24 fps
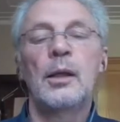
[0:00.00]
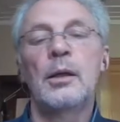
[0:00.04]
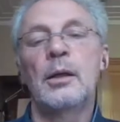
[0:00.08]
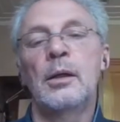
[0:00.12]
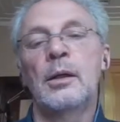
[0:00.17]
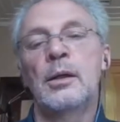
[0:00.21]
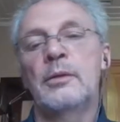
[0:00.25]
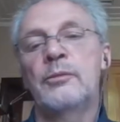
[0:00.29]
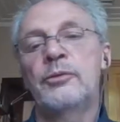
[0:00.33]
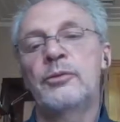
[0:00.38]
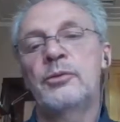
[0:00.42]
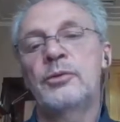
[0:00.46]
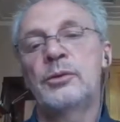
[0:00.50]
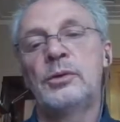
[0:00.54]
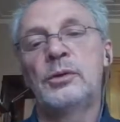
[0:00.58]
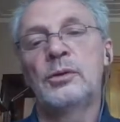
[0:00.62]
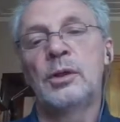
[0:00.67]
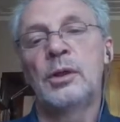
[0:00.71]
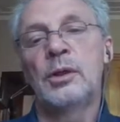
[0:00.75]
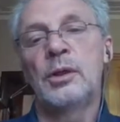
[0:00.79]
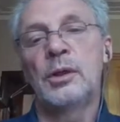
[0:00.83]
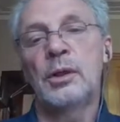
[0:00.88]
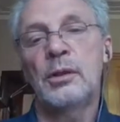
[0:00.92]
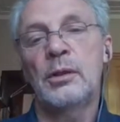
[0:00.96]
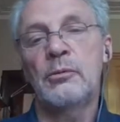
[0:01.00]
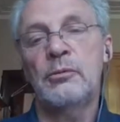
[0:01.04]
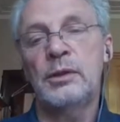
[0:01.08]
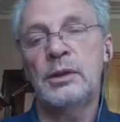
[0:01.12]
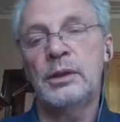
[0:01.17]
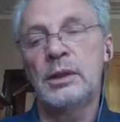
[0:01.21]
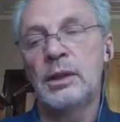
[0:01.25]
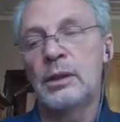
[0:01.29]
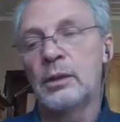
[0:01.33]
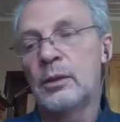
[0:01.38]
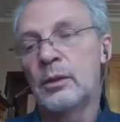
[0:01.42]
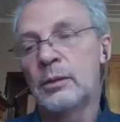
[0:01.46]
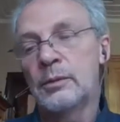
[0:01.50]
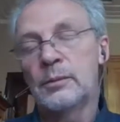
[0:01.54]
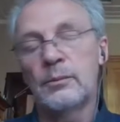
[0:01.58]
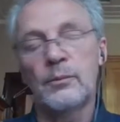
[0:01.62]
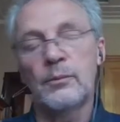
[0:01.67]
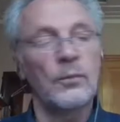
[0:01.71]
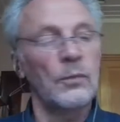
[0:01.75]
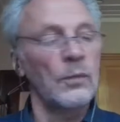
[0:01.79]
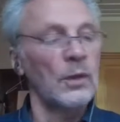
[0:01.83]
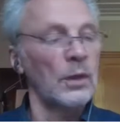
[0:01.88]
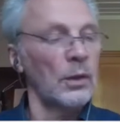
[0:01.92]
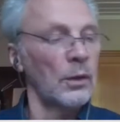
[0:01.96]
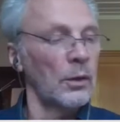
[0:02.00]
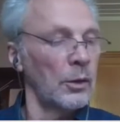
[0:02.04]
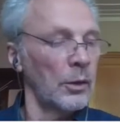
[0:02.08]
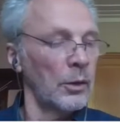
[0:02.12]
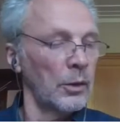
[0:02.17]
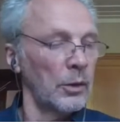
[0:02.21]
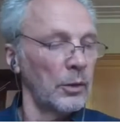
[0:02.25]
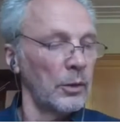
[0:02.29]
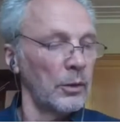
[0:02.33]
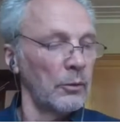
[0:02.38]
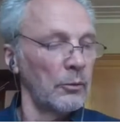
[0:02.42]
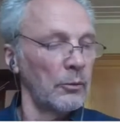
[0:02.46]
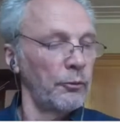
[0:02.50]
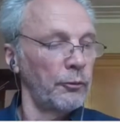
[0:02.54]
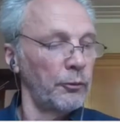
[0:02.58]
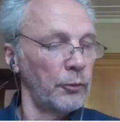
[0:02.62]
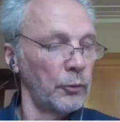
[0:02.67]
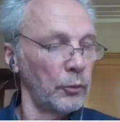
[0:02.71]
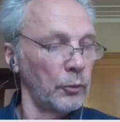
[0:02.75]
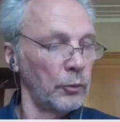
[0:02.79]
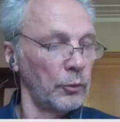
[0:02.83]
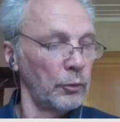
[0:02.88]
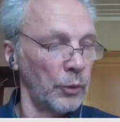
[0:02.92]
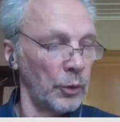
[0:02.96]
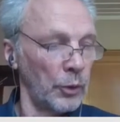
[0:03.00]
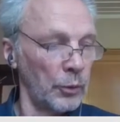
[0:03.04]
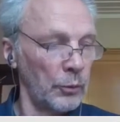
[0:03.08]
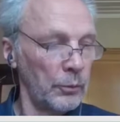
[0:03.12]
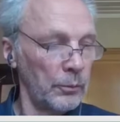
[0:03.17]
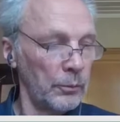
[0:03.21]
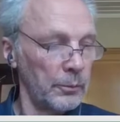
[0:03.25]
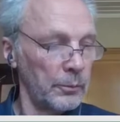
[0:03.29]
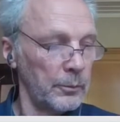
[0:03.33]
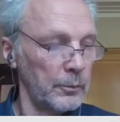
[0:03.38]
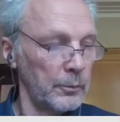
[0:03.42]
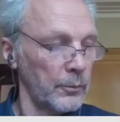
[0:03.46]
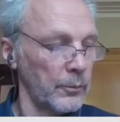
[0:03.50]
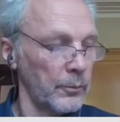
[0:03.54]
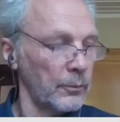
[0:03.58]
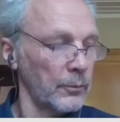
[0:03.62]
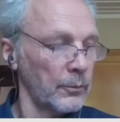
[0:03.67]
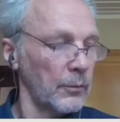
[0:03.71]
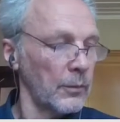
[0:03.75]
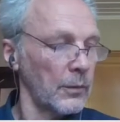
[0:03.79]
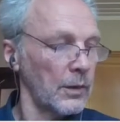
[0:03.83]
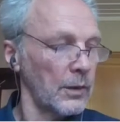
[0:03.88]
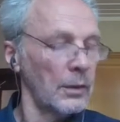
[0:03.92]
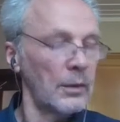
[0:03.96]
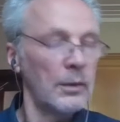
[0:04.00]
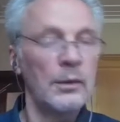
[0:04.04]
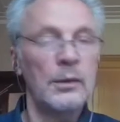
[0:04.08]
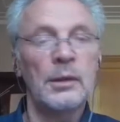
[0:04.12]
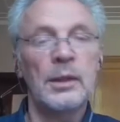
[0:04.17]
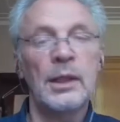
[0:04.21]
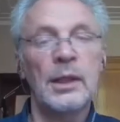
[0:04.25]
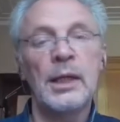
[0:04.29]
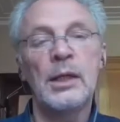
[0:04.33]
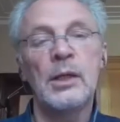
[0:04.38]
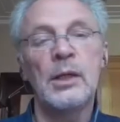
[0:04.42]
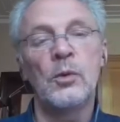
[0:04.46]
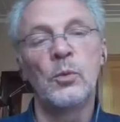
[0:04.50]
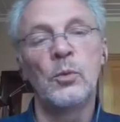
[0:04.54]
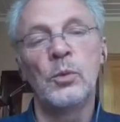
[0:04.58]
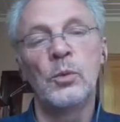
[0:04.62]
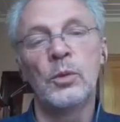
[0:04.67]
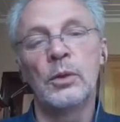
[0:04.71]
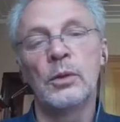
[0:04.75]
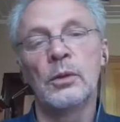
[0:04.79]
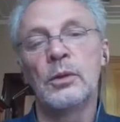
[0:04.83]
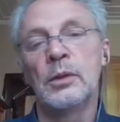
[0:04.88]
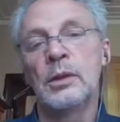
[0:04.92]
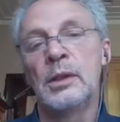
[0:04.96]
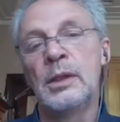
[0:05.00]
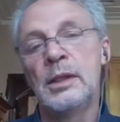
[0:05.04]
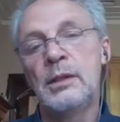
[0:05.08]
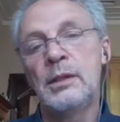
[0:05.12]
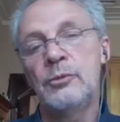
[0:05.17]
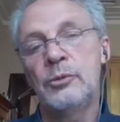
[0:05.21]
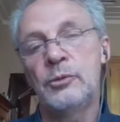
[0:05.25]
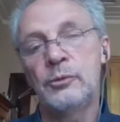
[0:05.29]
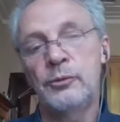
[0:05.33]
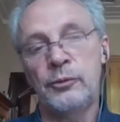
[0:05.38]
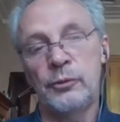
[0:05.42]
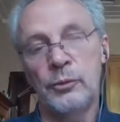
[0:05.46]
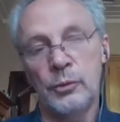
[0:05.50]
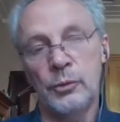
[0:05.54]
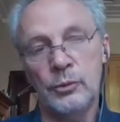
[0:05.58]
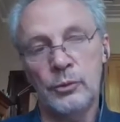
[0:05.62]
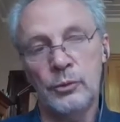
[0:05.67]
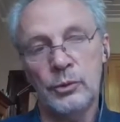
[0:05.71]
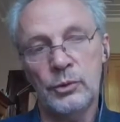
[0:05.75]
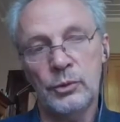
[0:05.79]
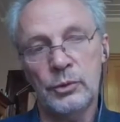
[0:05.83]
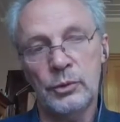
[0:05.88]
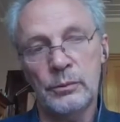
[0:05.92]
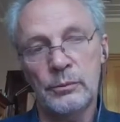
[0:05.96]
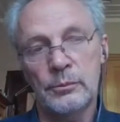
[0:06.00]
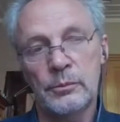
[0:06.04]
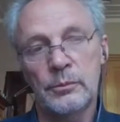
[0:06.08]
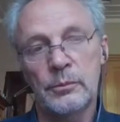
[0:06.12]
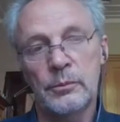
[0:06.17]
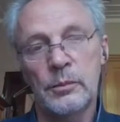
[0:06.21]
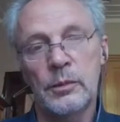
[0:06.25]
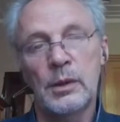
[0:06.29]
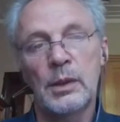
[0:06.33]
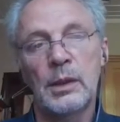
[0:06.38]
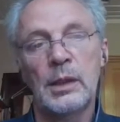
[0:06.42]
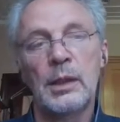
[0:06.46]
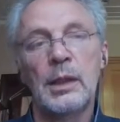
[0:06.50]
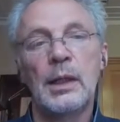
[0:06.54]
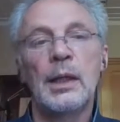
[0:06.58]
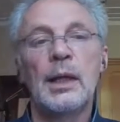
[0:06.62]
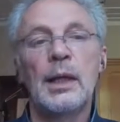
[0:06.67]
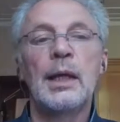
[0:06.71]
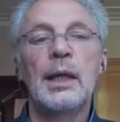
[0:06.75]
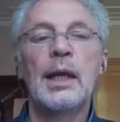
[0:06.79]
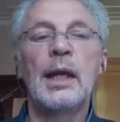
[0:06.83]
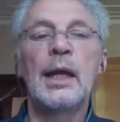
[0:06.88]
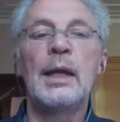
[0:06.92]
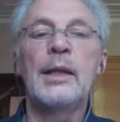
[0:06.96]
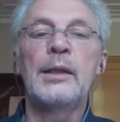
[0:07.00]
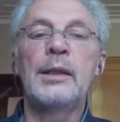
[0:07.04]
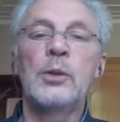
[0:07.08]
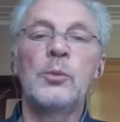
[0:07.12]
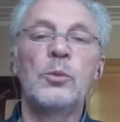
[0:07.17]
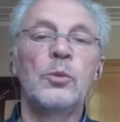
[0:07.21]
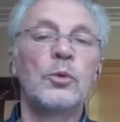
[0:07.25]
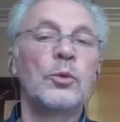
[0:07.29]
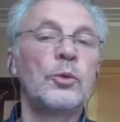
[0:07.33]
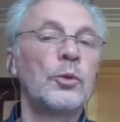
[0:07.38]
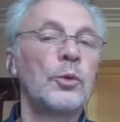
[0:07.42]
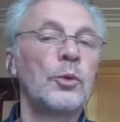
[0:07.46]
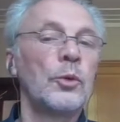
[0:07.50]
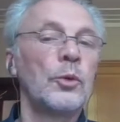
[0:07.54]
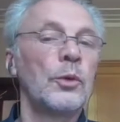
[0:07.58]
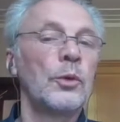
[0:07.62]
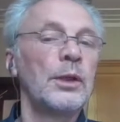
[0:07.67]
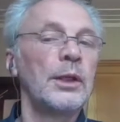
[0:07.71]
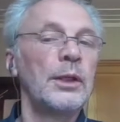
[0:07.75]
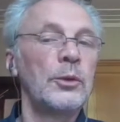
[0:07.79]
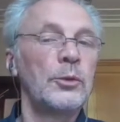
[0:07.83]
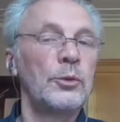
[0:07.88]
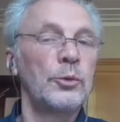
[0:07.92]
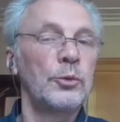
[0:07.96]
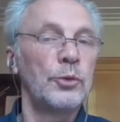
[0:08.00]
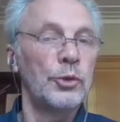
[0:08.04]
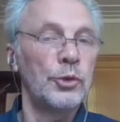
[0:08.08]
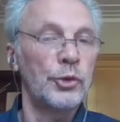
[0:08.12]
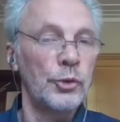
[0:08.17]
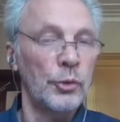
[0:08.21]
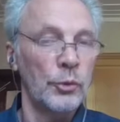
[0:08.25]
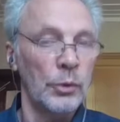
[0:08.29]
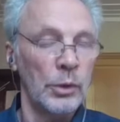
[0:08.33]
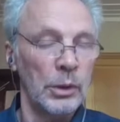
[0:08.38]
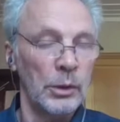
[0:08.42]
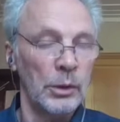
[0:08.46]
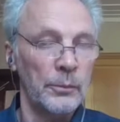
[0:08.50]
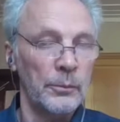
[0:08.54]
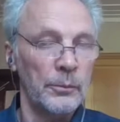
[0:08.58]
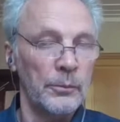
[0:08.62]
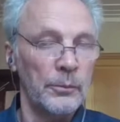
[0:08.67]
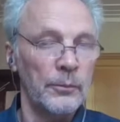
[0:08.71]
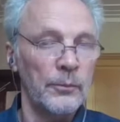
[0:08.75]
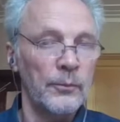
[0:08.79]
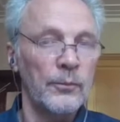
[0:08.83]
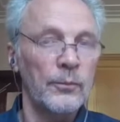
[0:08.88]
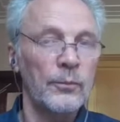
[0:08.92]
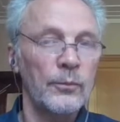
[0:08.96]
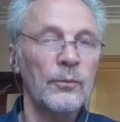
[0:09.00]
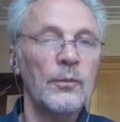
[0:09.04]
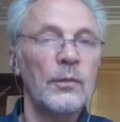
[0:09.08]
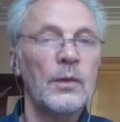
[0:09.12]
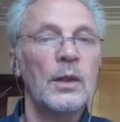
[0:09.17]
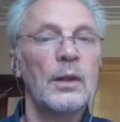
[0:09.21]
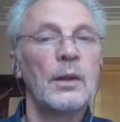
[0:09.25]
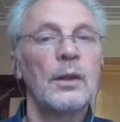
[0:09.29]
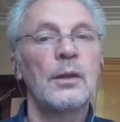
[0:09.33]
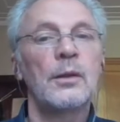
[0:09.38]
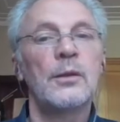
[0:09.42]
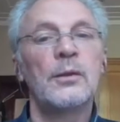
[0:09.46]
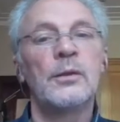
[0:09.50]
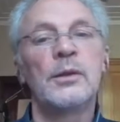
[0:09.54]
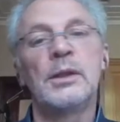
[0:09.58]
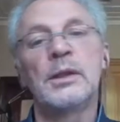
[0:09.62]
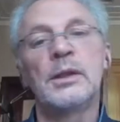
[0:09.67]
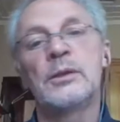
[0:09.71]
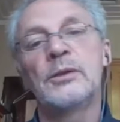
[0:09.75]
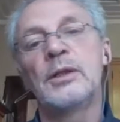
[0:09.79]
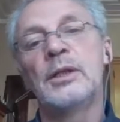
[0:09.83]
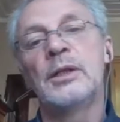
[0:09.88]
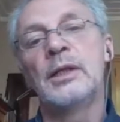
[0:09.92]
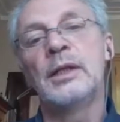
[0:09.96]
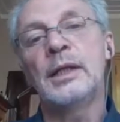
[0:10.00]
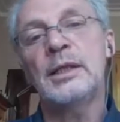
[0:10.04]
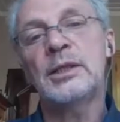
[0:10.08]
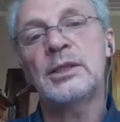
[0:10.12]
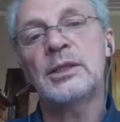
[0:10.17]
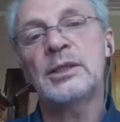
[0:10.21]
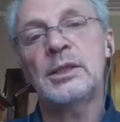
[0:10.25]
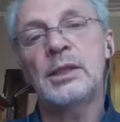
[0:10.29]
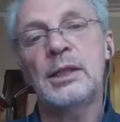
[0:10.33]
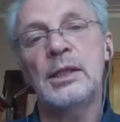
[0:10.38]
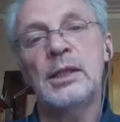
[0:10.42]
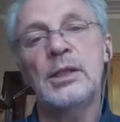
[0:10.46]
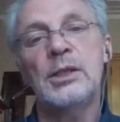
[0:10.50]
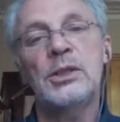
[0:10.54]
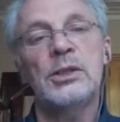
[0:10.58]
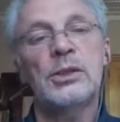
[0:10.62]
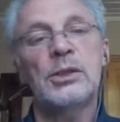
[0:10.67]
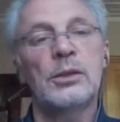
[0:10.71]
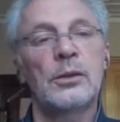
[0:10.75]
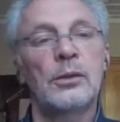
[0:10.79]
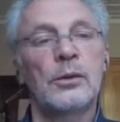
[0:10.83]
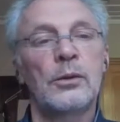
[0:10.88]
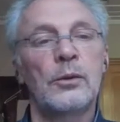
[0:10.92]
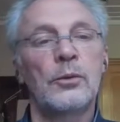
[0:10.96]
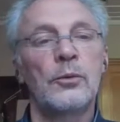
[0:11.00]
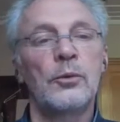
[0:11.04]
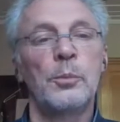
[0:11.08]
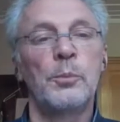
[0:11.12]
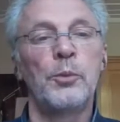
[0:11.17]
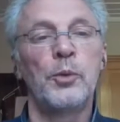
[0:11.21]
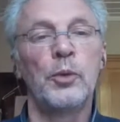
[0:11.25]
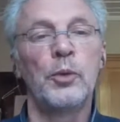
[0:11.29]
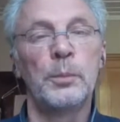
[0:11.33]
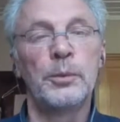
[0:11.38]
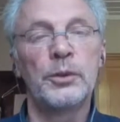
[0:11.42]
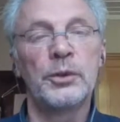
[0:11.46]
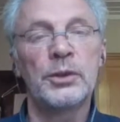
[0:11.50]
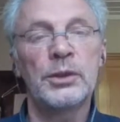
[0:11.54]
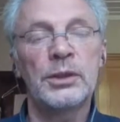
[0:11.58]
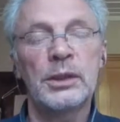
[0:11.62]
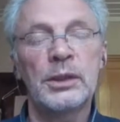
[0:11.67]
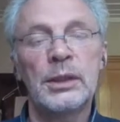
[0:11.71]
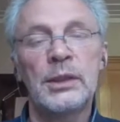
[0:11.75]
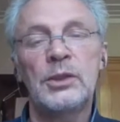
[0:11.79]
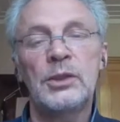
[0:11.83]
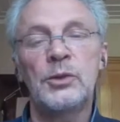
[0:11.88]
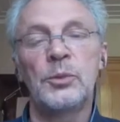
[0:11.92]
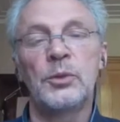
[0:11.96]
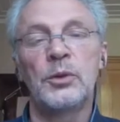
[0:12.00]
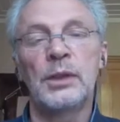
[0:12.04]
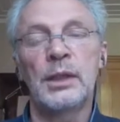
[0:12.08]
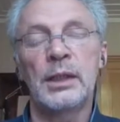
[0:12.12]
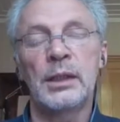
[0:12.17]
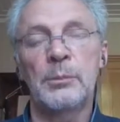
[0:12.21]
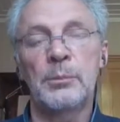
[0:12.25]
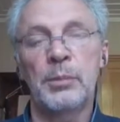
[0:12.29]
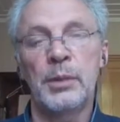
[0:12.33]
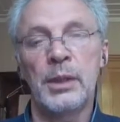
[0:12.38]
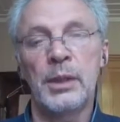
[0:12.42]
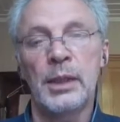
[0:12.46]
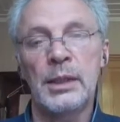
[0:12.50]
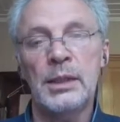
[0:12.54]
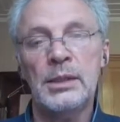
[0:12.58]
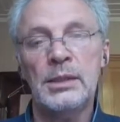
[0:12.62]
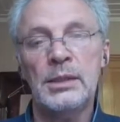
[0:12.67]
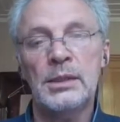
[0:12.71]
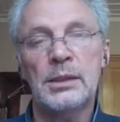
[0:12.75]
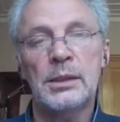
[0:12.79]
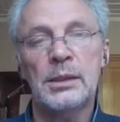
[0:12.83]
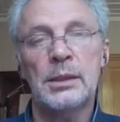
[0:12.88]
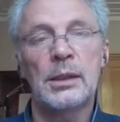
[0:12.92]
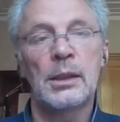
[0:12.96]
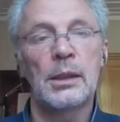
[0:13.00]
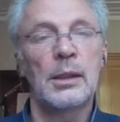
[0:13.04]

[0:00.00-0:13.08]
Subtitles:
After the larvae are full grown, they will leave the fruits and they will go into the soil. There, the next stage, the pupal stage, will take place.